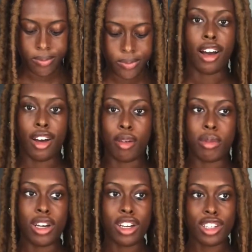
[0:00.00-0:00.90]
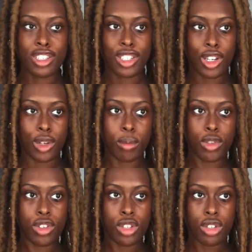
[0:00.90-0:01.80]
um, term
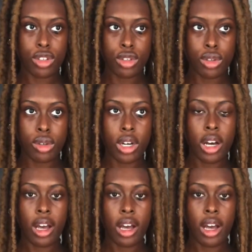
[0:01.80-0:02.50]
two